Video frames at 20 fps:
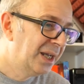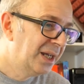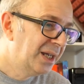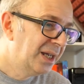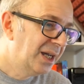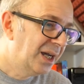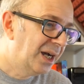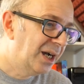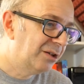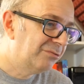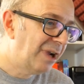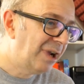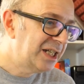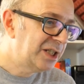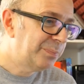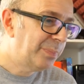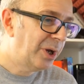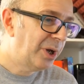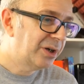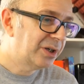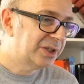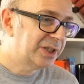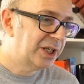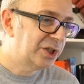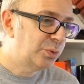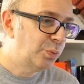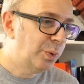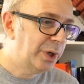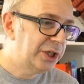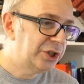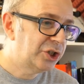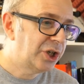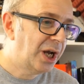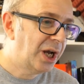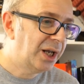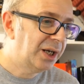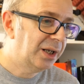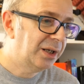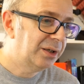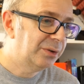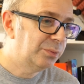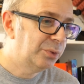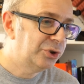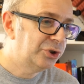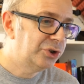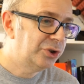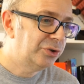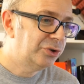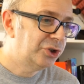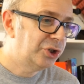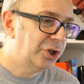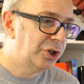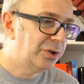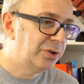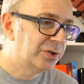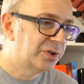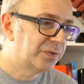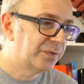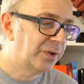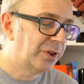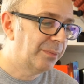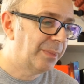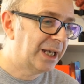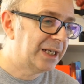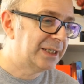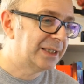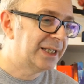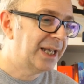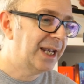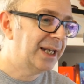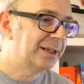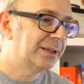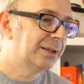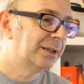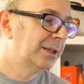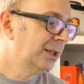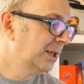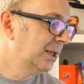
Uh, Raceburger says, which colour would you choose for the Mate ten?